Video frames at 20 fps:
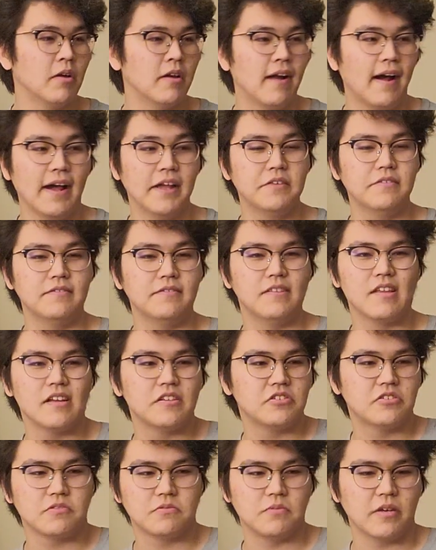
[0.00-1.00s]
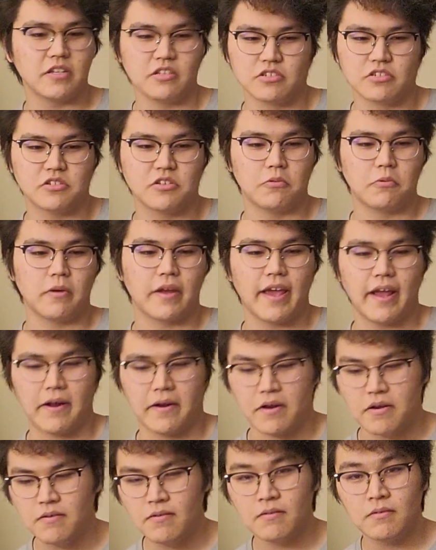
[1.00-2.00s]
but I just don't
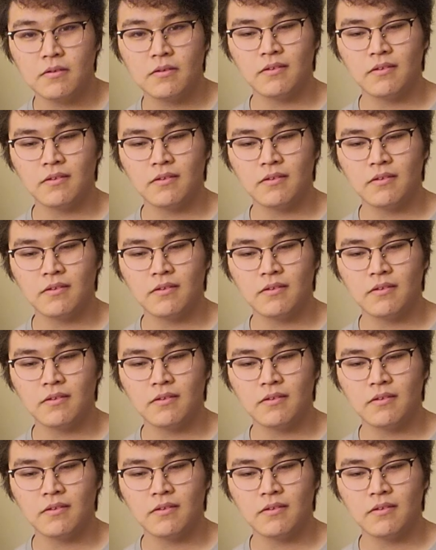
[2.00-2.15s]
care.